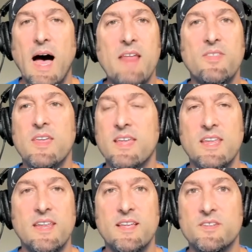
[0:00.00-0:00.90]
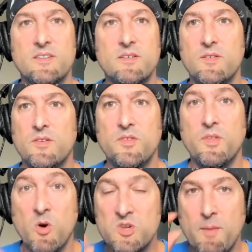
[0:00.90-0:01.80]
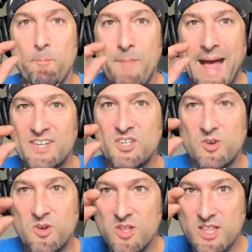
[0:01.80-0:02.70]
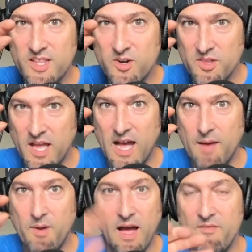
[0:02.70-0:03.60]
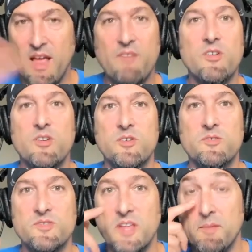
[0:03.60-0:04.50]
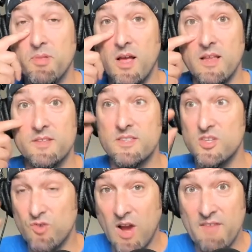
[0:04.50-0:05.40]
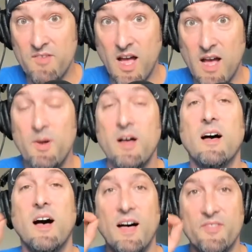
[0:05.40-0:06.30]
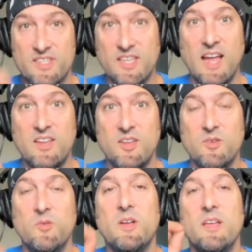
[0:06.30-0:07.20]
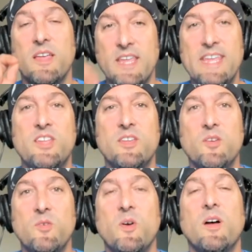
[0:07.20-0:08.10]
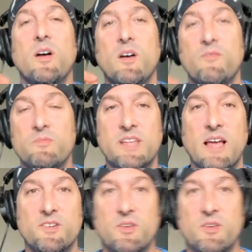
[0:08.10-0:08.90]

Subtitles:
I think it is the most magical little knob I've ever used in plugins. The drive knob on the side Q, EQ from Sound